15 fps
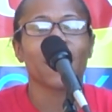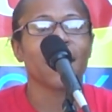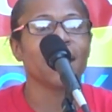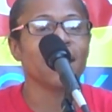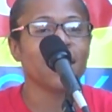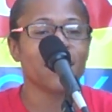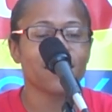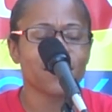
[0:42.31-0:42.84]

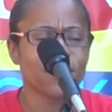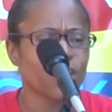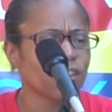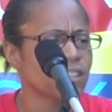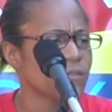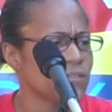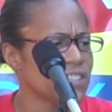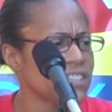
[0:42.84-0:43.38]
And in the
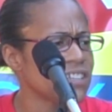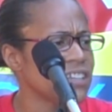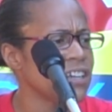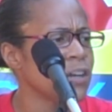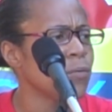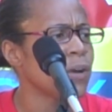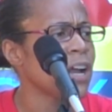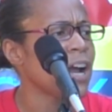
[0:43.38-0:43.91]
nursing
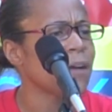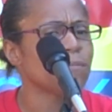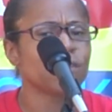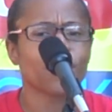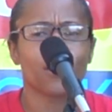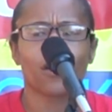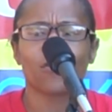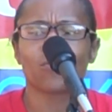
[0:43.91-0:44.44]
facility, what I
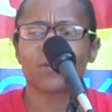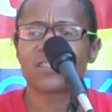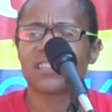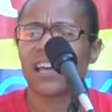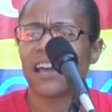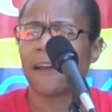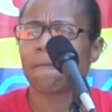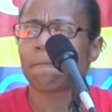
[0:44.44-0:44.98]
observed was
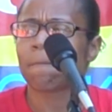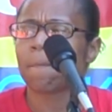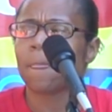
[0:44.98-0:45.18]
that